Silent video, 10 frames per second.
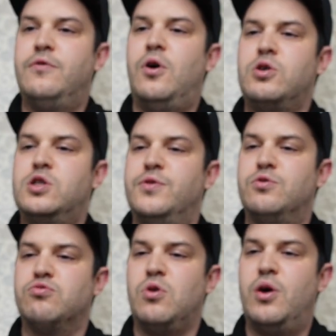
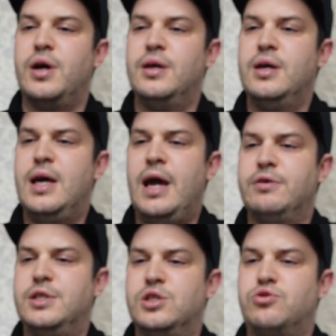Oxford Rye
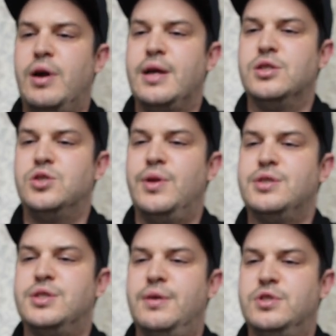Heritage Grains
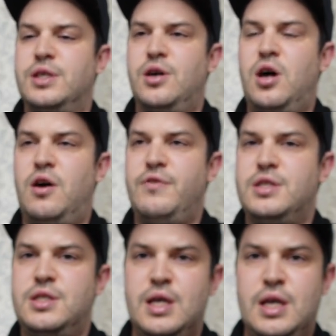2017
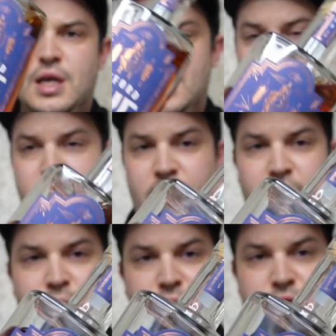Harvest.
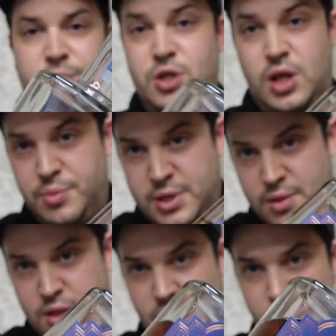Summerton Club send